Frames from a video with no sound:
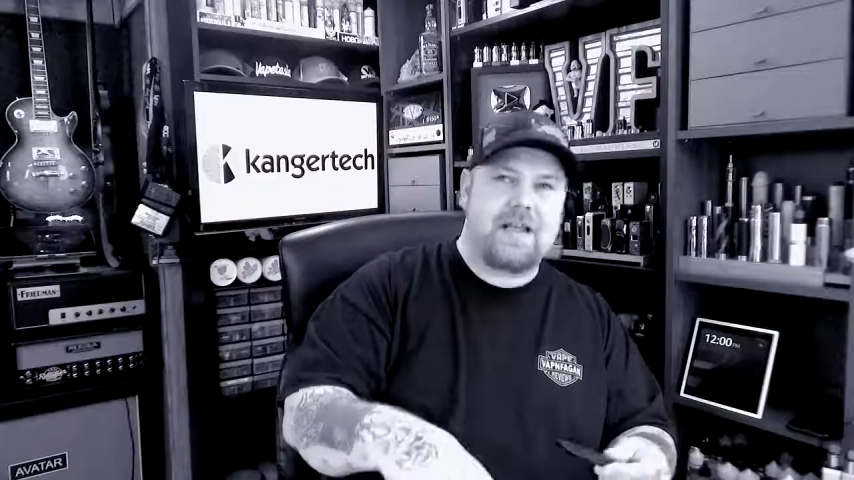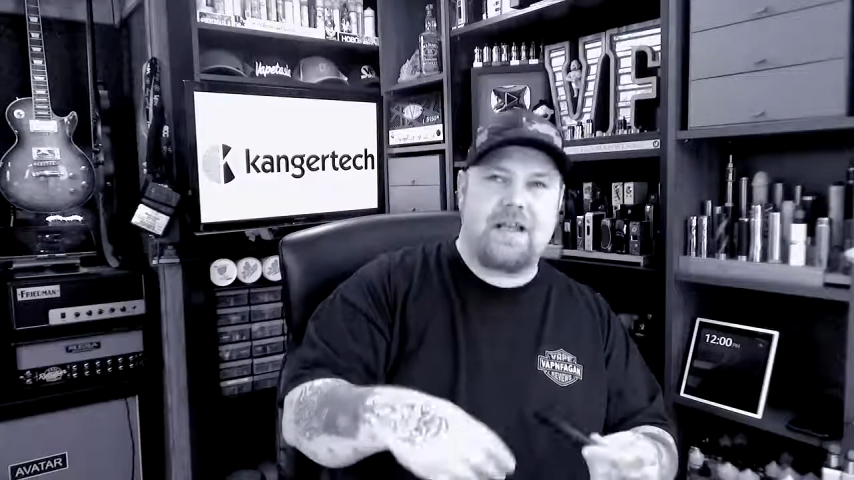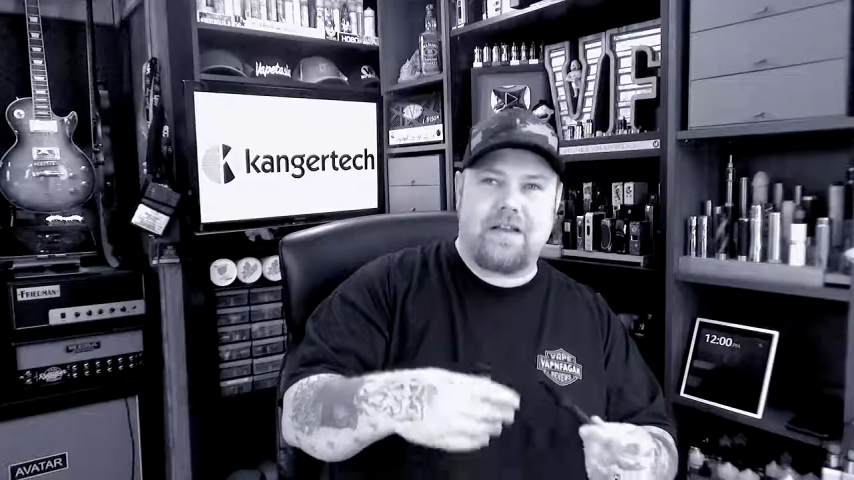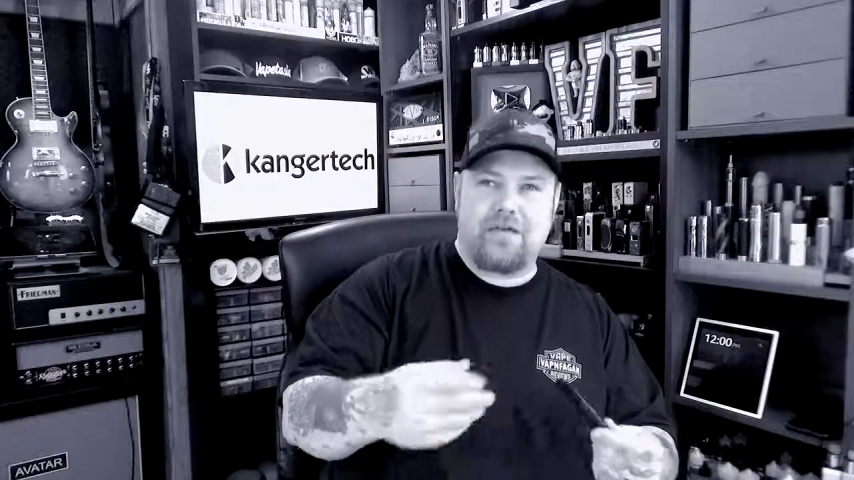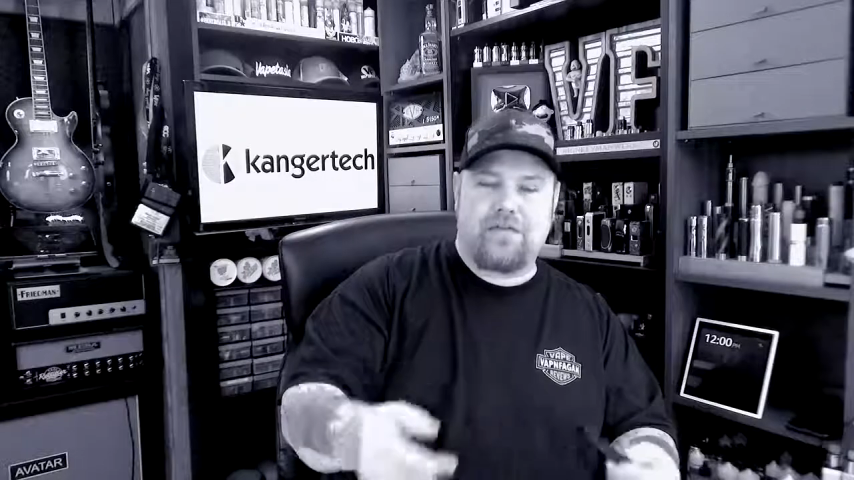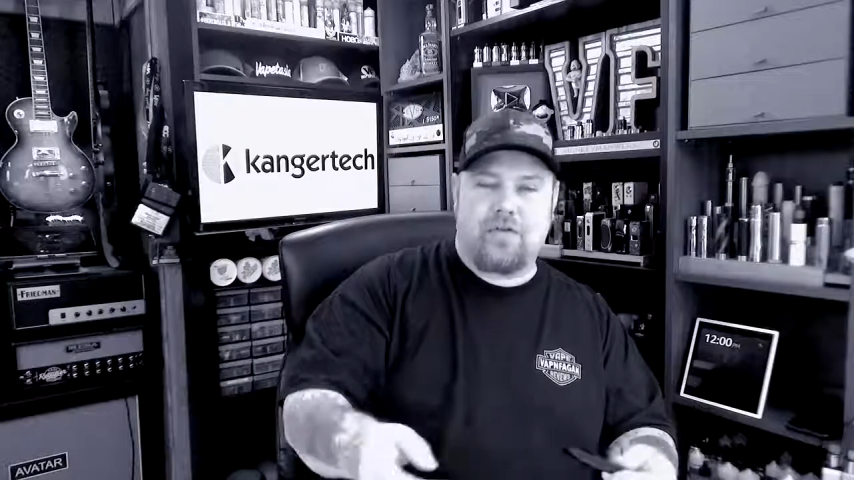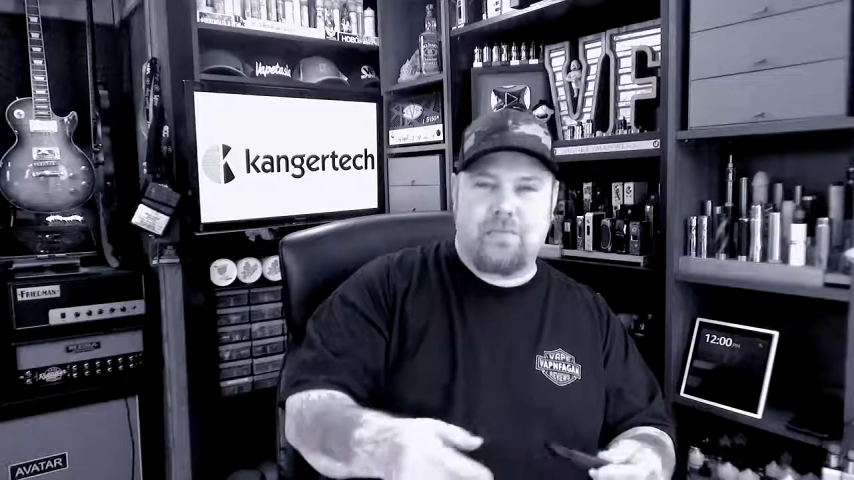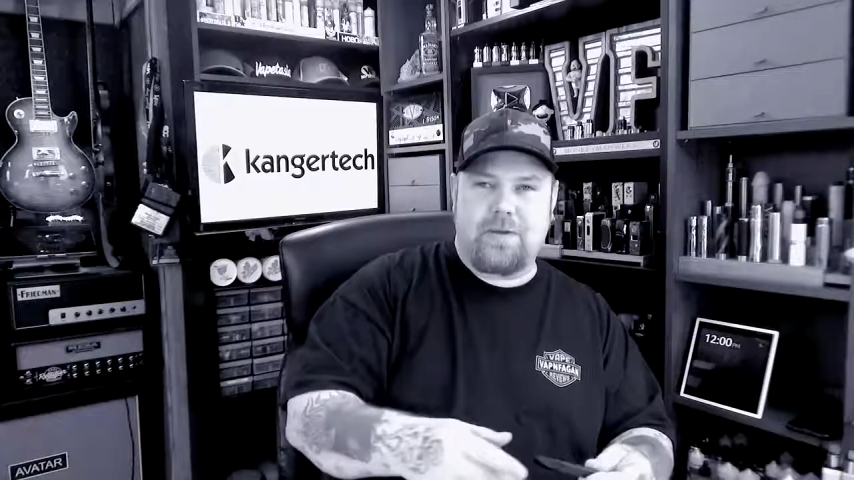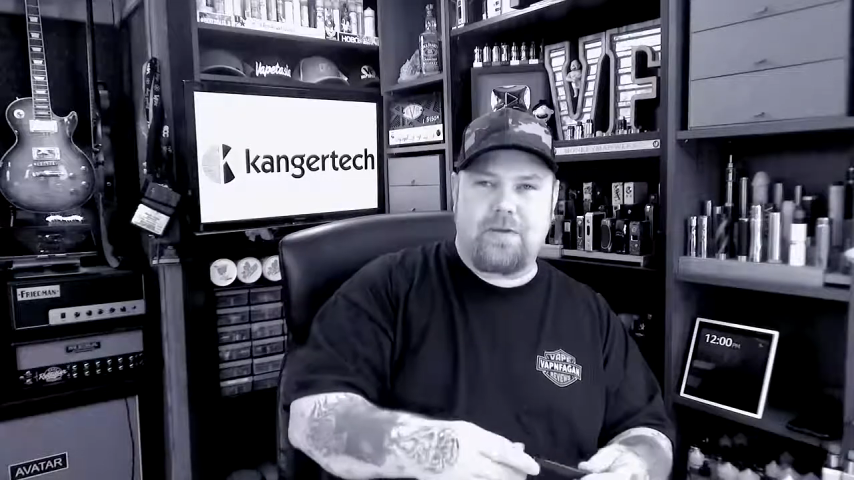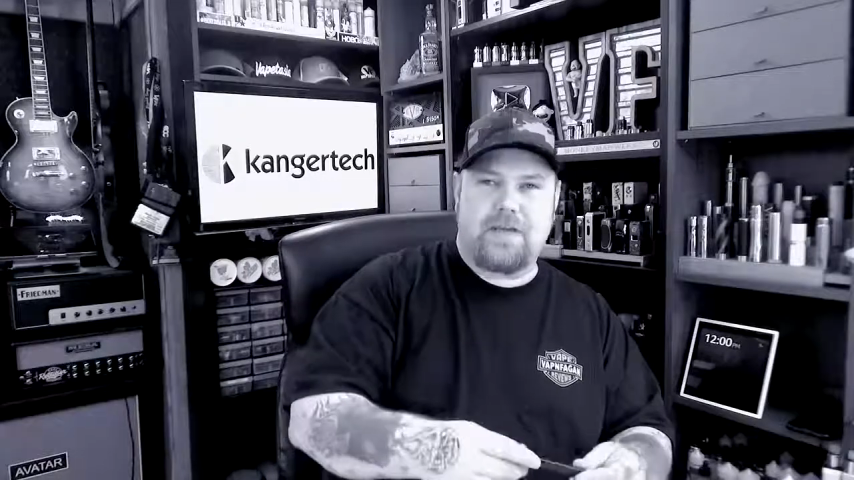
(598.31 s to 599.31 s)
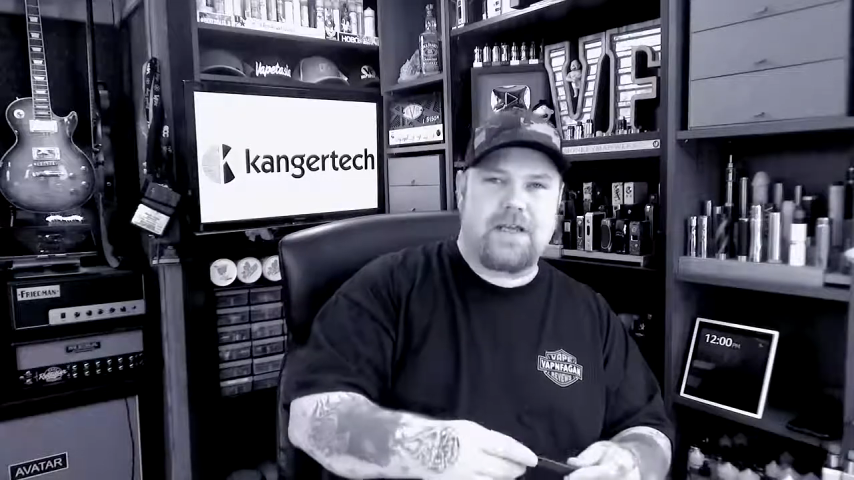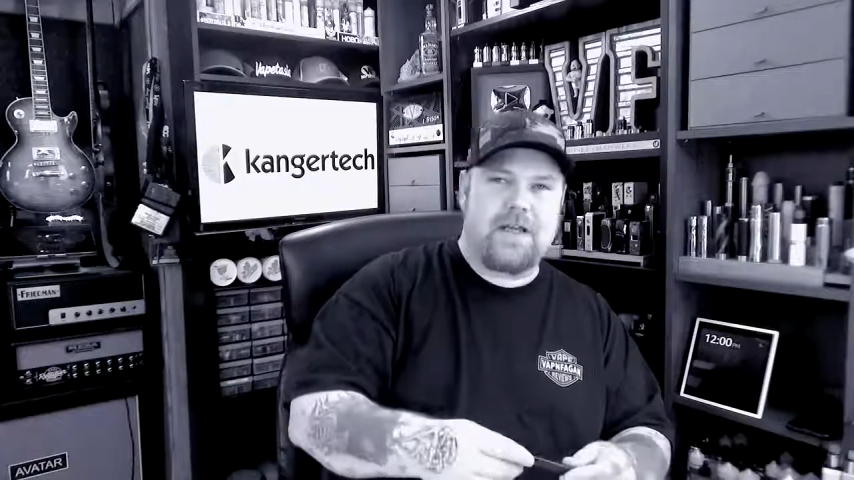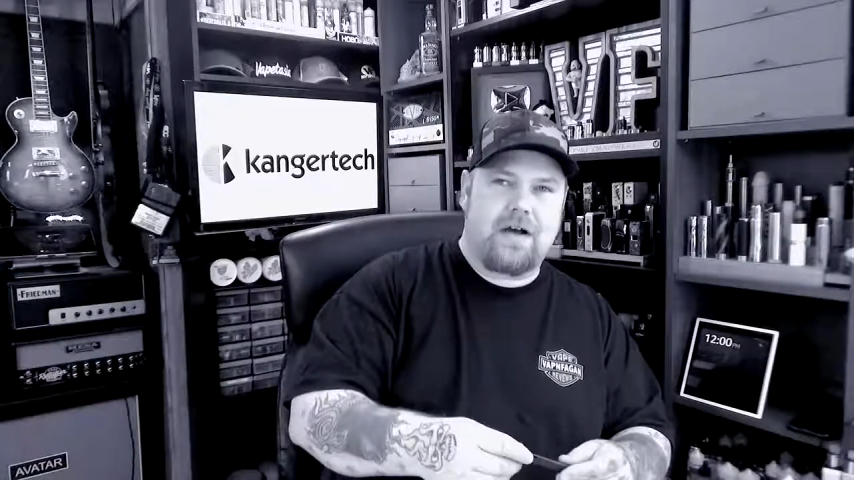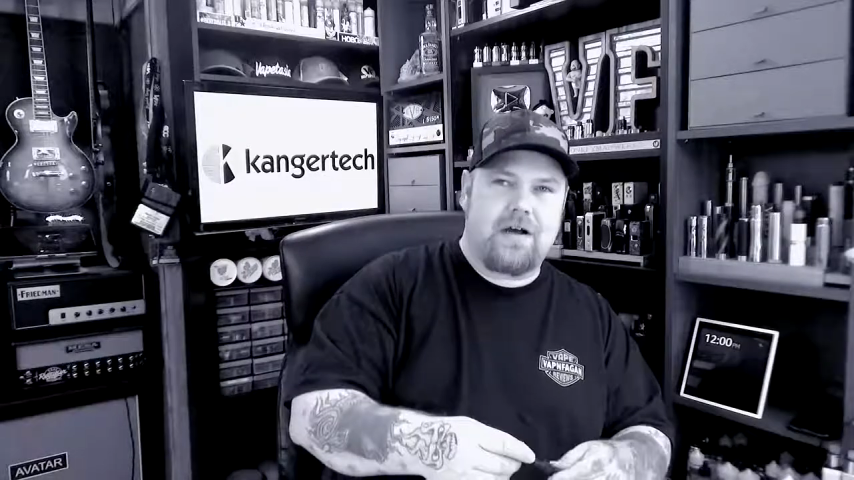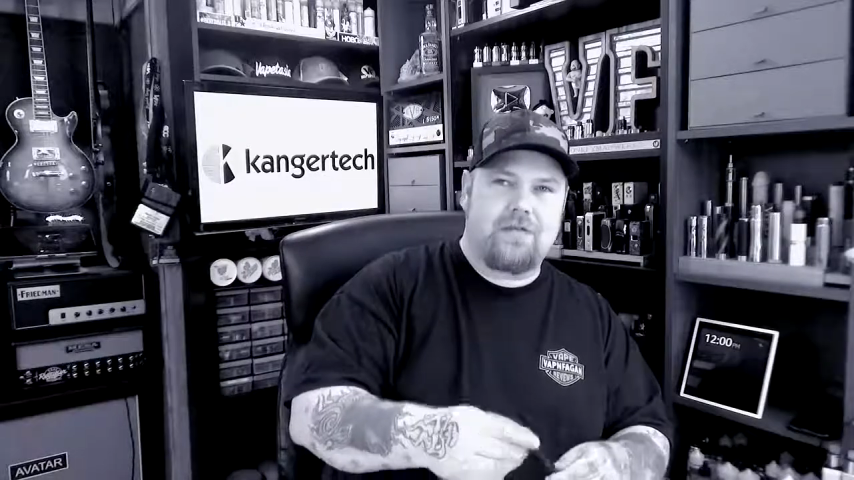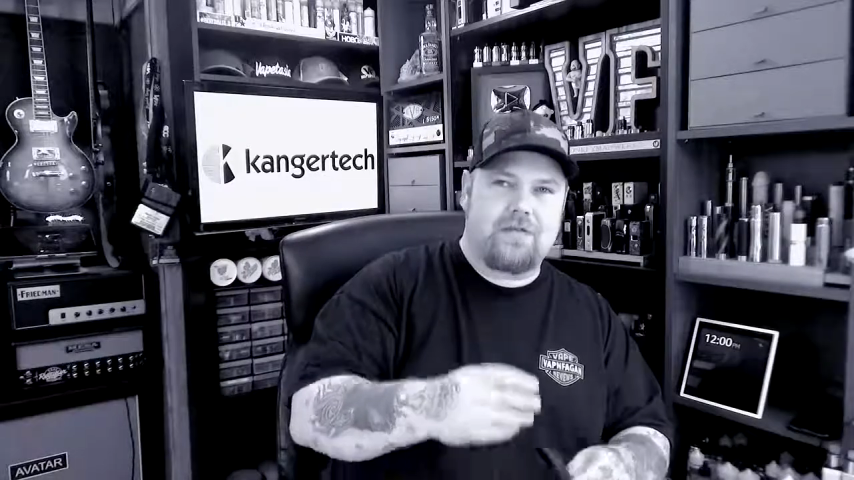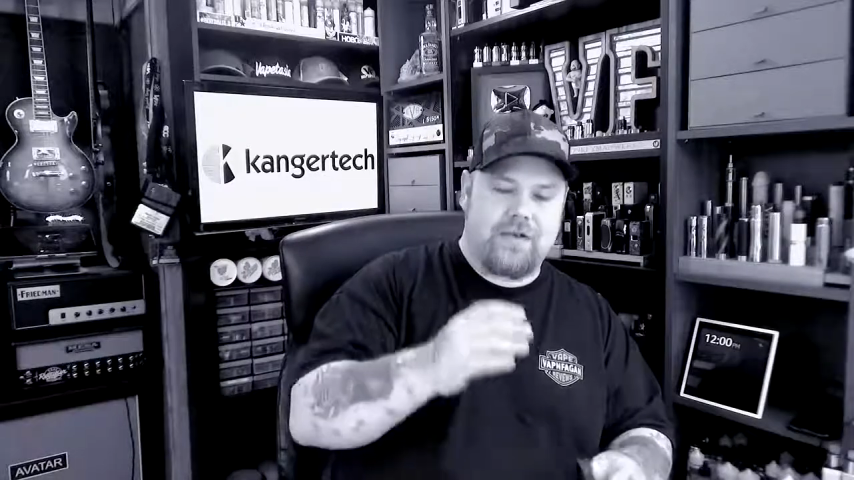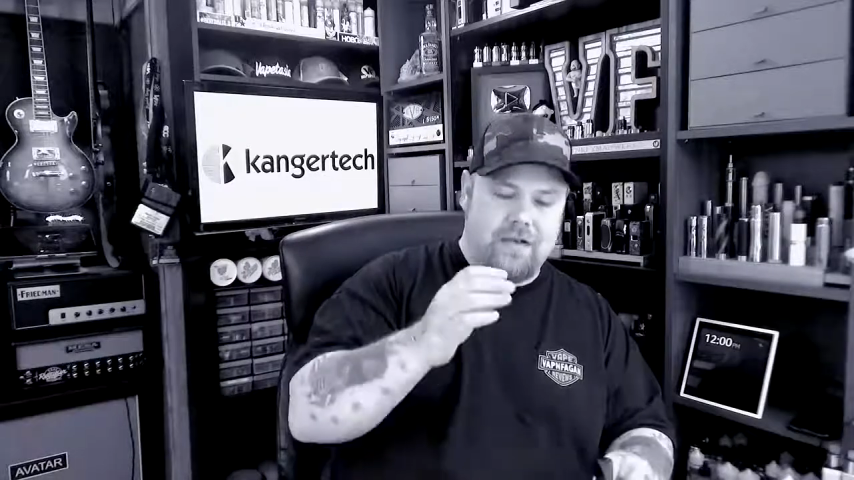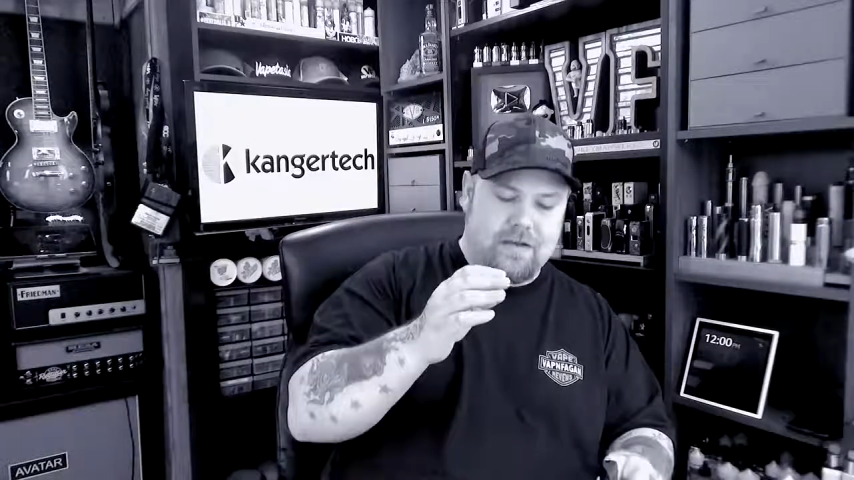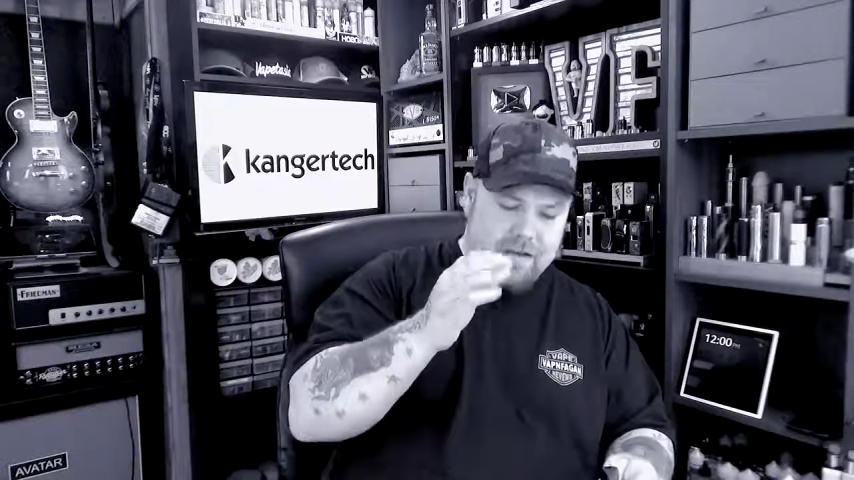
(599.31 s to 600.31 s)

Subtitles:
and the affordability of